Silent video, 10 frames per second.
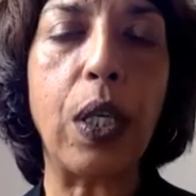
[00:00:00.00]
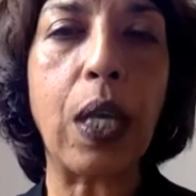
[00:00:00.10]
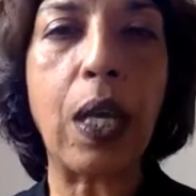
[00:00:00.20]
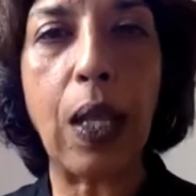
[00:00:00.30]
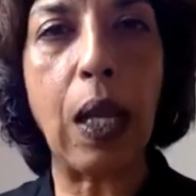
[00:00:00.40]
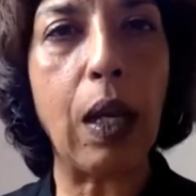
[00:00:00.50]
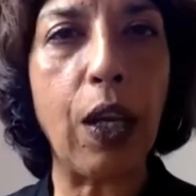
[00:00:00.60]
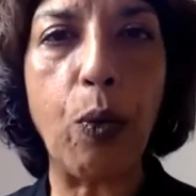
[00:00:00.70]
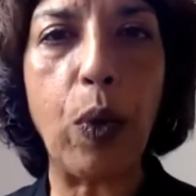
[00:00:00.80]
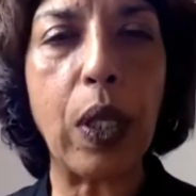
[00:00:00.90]
And I think,
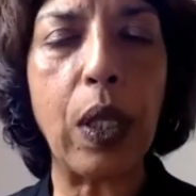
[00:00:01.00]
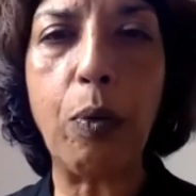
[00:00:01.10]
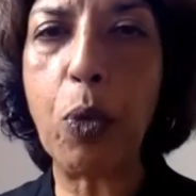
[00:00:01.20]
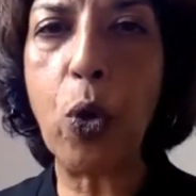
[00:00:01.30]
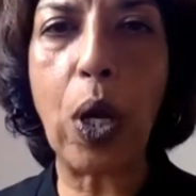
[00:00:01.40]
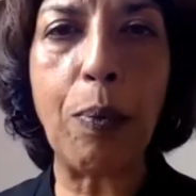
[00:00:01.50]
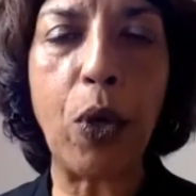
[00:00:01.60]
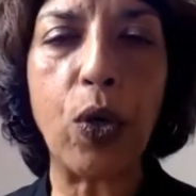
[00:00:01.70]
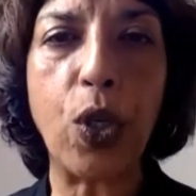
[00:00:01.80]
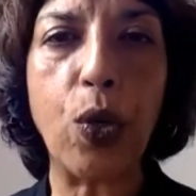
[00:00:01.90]
within Nepal, I'm
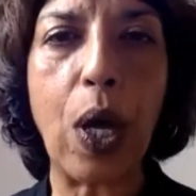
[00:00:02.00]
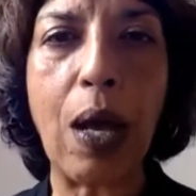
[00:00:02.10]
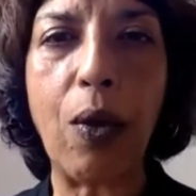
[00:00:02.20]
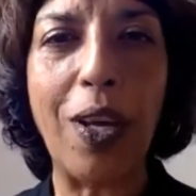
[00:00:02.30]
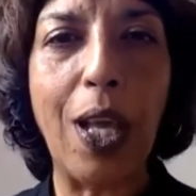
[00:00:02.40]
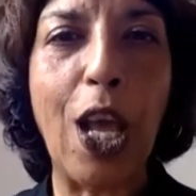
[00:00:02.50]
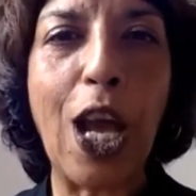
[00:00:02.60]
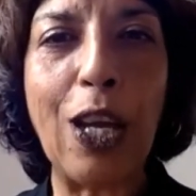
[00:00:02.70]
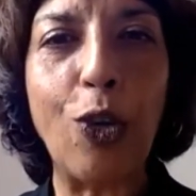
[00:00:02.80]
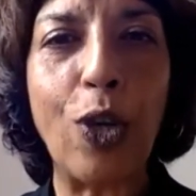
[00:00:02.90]
not sure how
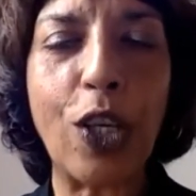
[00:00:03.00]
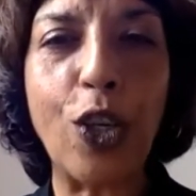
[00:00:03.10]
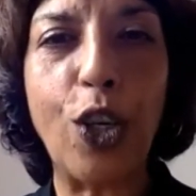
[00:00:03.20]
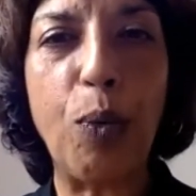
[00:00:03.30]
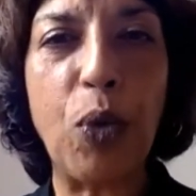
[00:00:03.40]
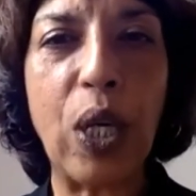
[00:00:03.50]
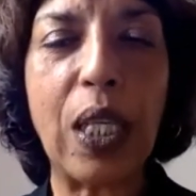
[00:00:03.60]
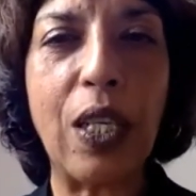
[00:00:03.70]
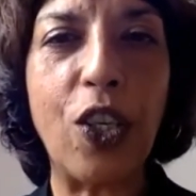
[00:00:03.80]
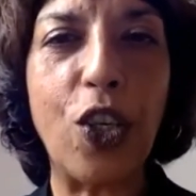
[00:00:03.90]
your national human rights
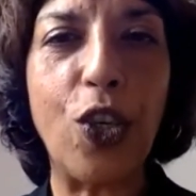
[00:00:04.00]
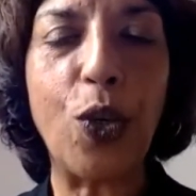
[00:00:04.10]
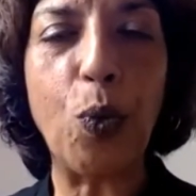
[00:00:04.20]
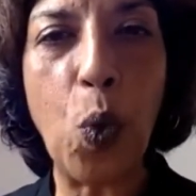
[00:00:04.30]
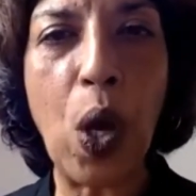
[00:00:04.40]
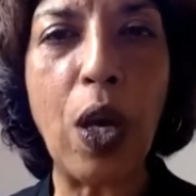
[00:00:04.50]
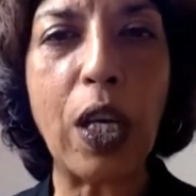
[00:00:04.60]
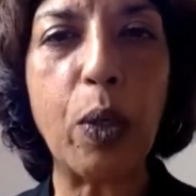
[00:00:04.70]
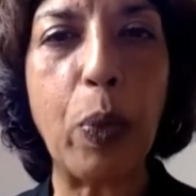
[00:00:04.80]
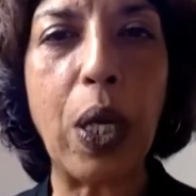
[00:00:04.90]
institution
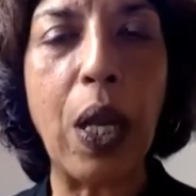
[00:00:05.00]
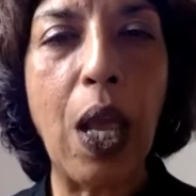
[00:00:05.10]
works, but